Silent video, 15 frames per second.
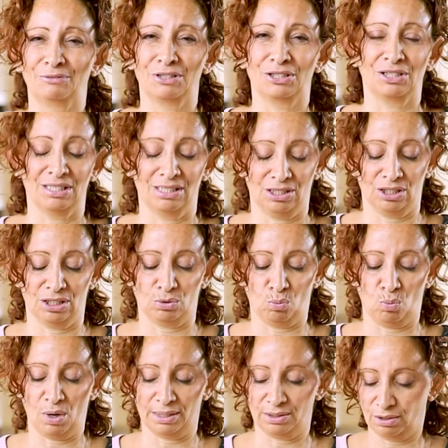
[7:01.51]
which is just
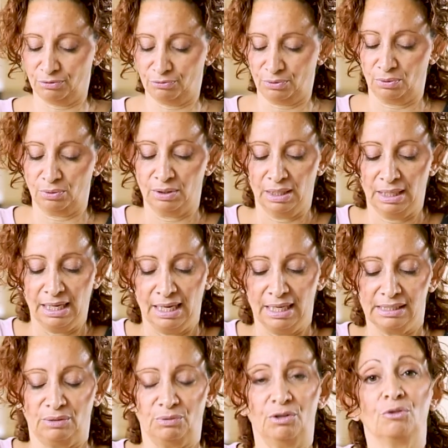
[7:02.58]
wonderful.
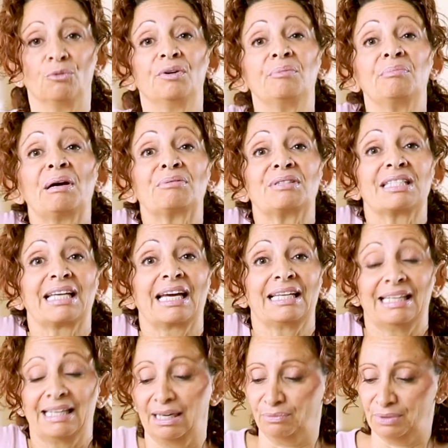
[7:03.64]
So we want to be able to take
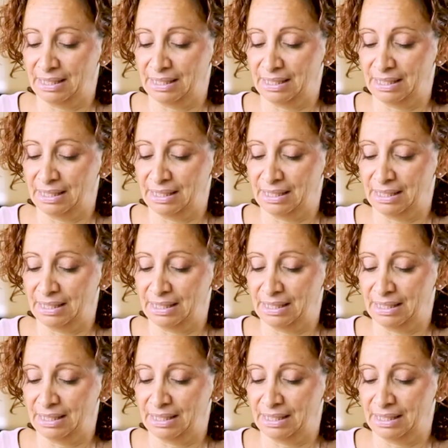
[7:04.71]
it out